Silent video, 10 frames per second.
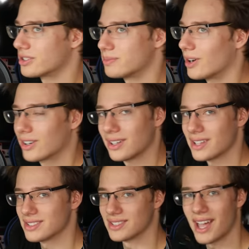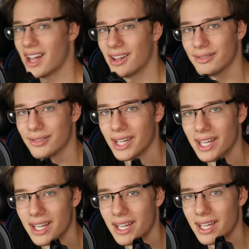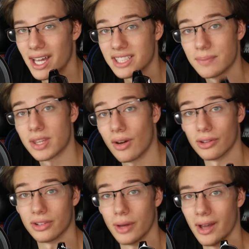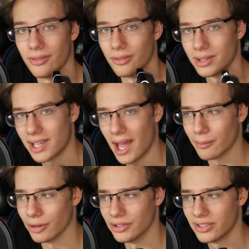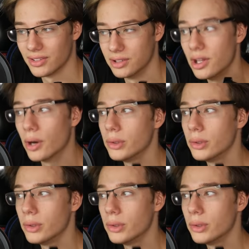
smart glasses have, except they also have cameras. No,